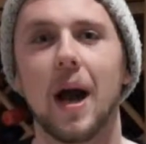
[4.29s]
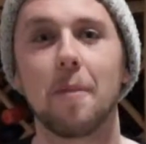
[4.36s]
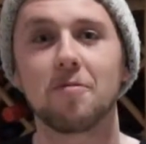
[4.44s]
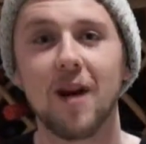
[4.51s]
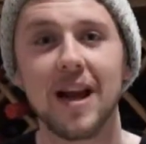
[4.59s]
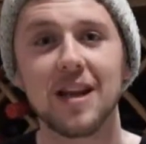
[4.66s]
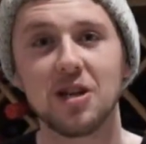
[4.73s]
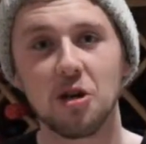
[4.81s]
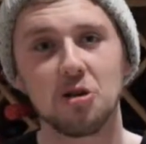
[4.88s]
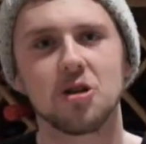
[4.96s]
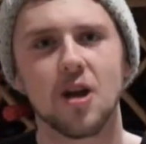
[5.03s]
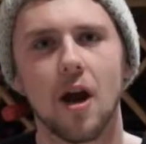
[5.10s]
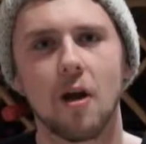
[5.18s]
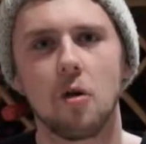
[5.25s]
a brand new
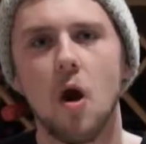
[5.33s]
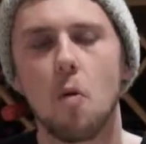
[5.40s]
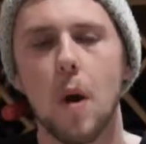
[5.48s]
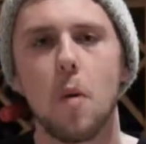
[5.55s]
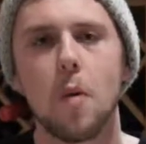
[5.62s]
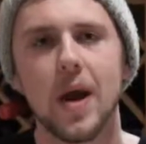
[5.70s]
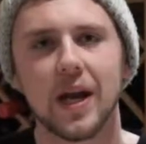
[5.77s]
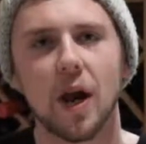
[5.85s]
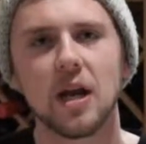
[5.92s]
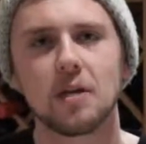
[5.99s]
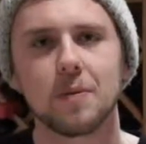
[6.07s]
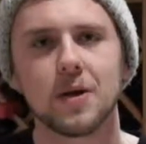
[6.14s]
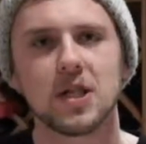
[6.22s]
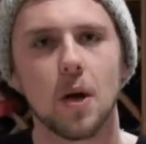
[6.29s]
show where we're going
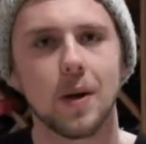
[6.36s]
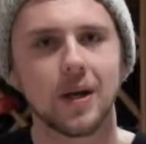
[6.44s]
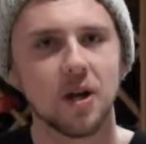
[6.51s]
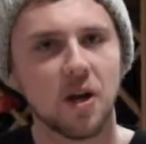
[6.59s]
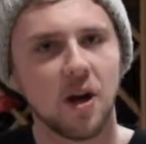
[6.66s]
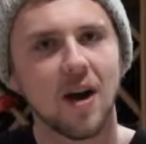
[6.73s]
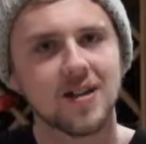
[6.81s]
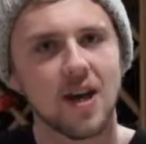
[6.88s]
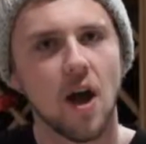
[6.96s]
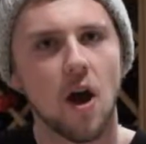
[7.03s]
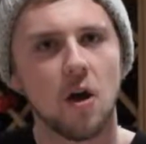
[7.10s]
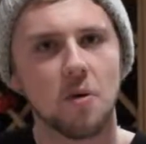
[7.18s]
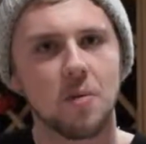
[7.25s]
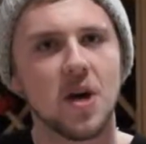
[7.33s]
to be showing you guys at
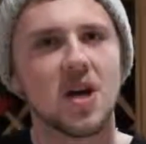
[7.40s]
home